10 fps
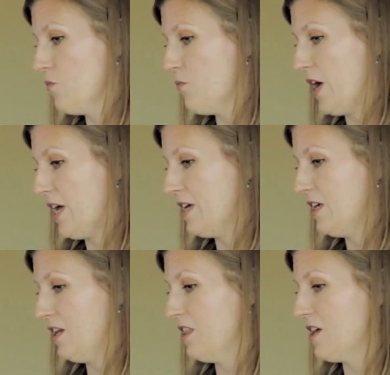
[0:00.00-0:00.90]
by
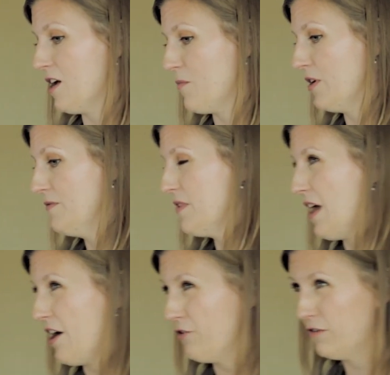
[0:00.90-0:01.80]
getting them
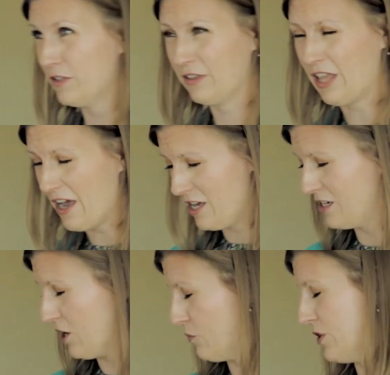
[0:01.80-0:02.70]
out of a
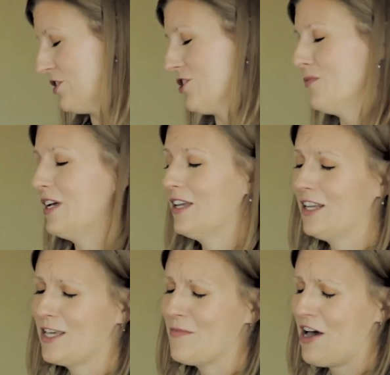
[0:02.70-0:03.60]
lying down position, by
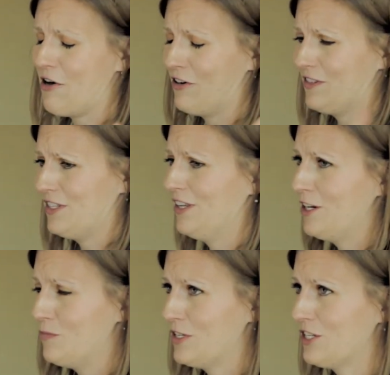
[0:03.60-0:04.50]
getting them out of a
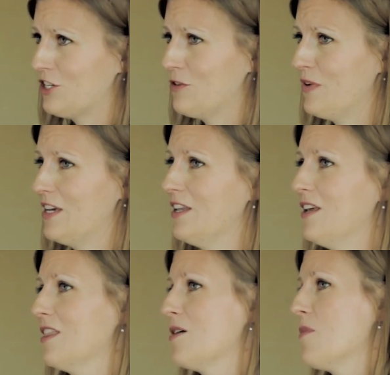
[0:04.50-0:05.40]
seated position, by
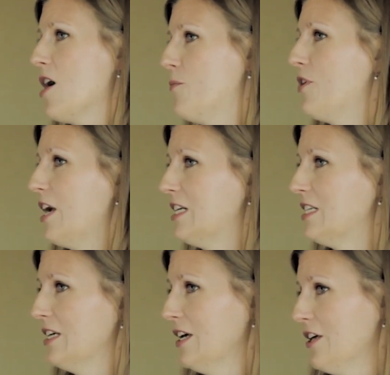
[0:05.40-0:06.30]
getting them
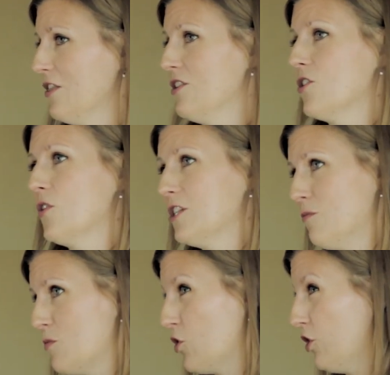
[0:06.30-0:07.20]
upright, they're going to
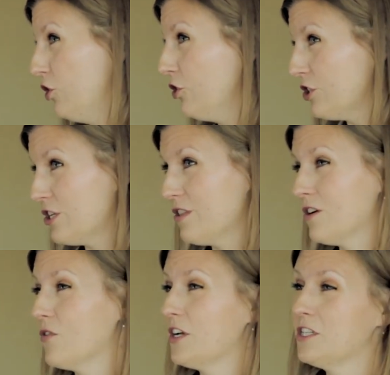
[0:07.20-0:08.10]
be more alert.
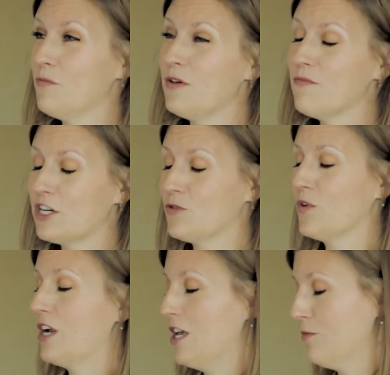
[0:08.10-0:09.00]
They're going to be much
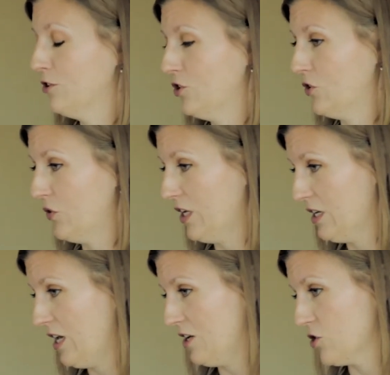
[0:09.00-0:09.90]
more able to
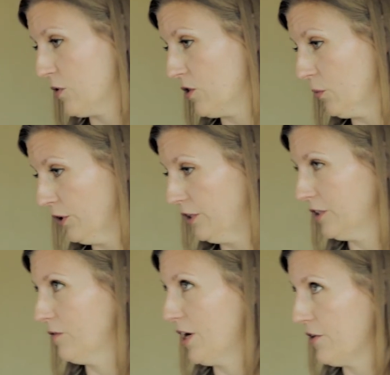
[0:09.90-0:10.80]
engage with the world
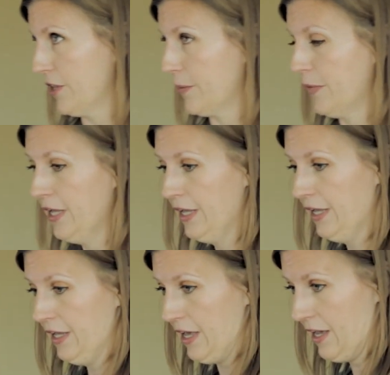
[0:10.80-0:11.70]
around them
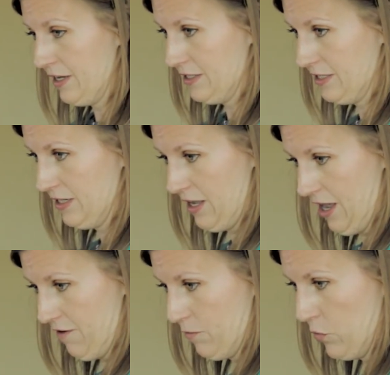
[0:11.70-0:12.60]
and
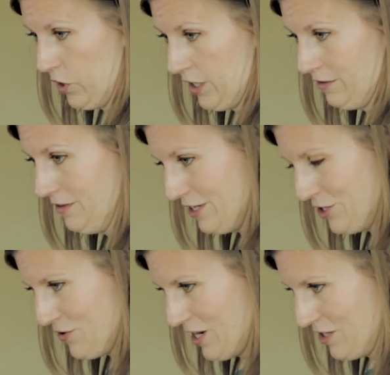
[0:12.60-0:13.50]
have more
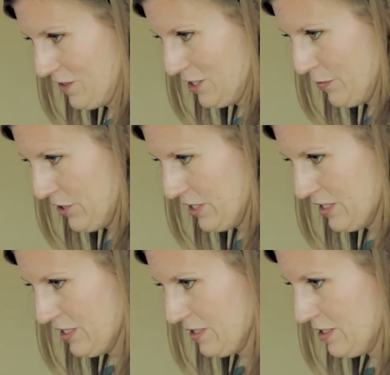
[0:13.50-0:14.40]
interactive
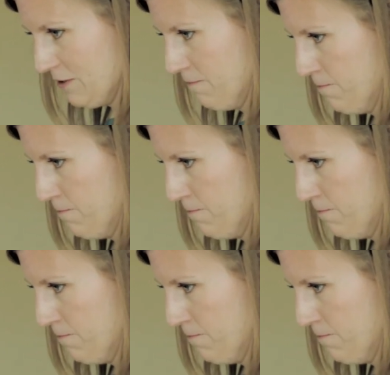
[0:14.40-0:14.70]
experiences.